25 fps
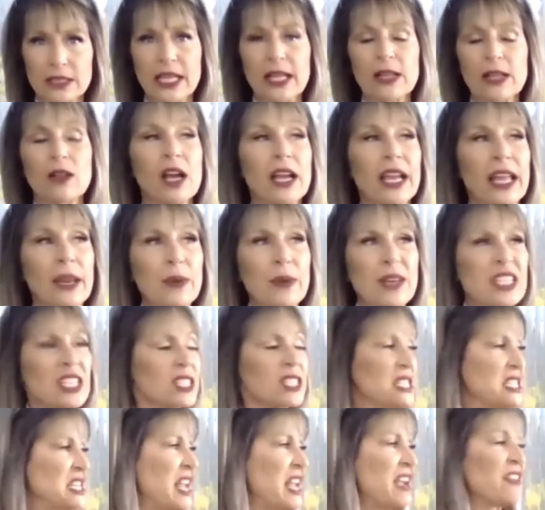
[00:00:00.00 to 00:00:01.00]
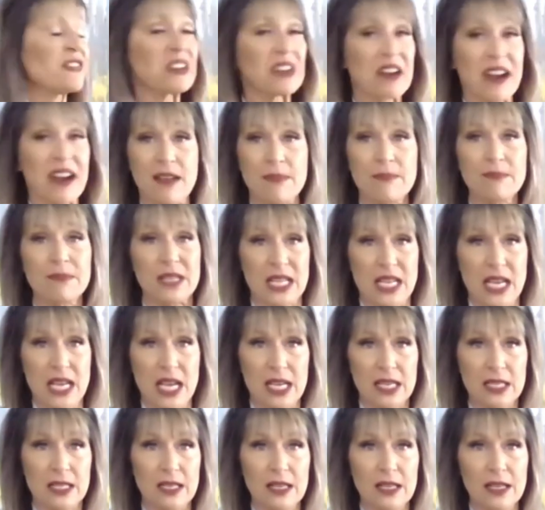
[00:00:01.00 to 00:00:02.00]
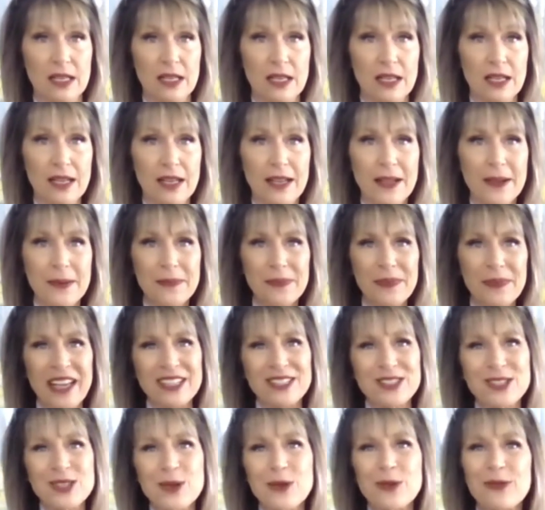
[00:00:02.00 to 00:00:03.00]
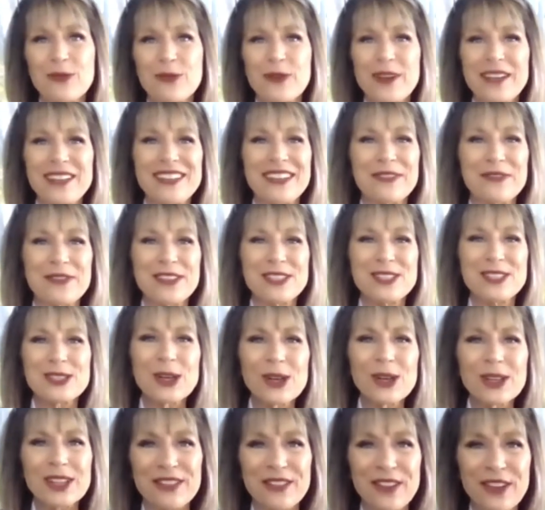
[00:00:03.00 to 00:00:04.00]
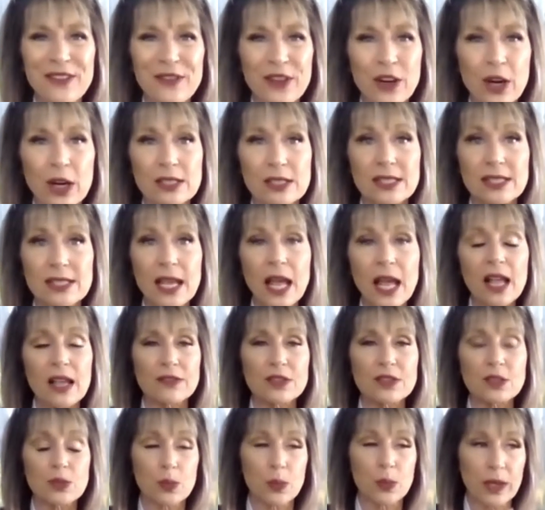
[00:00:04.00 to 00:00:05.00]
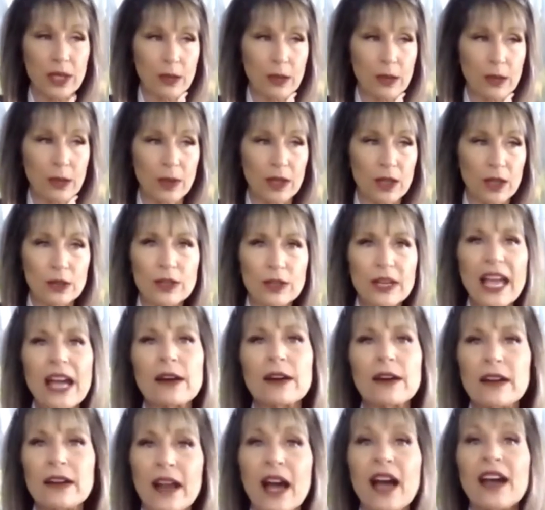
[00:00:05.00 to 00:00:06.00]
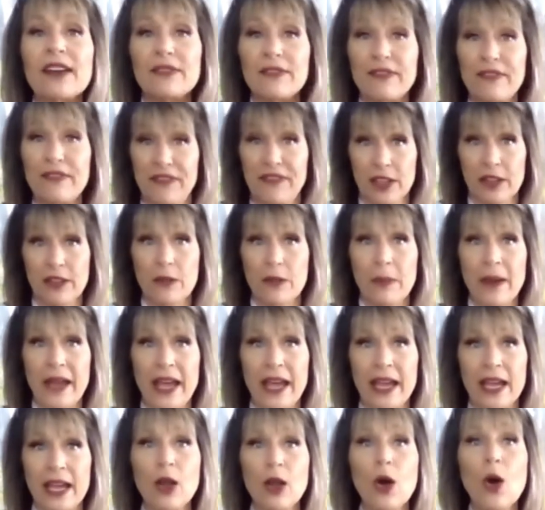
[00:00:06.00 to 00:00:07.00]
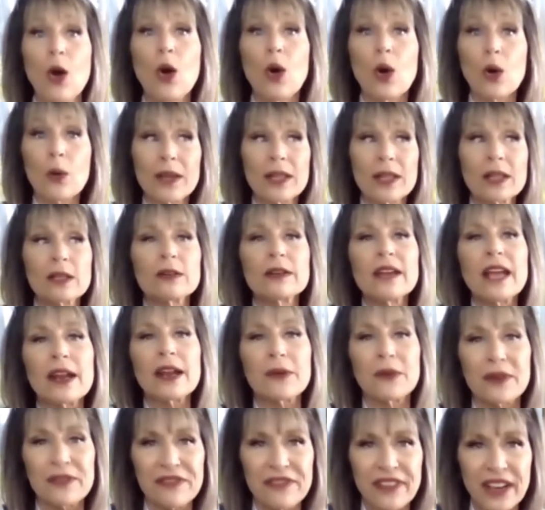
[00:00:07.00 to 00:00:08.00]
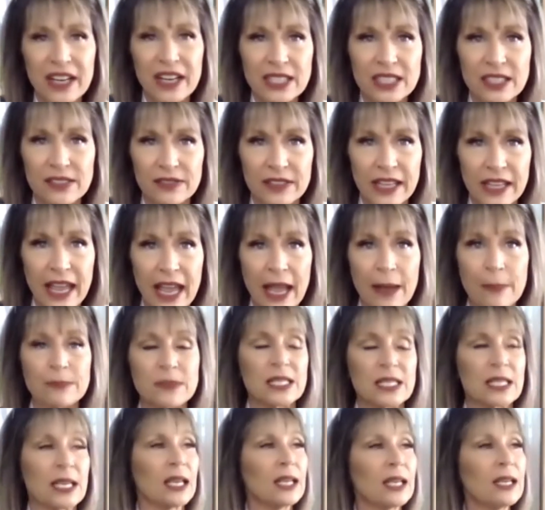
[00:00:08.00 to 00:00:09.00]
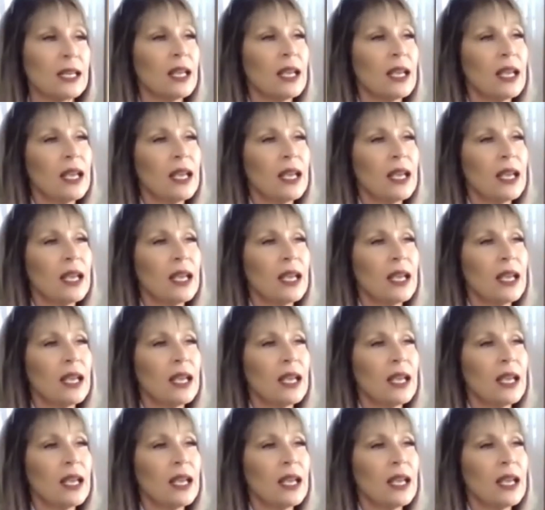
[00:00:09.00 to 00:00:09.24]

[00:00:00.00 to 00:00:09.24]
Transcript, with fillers: long, and we just never empty. And so if we, if we start living for ourselves, we, we learn how to not fill the bag, or we learn how to effectively empty it.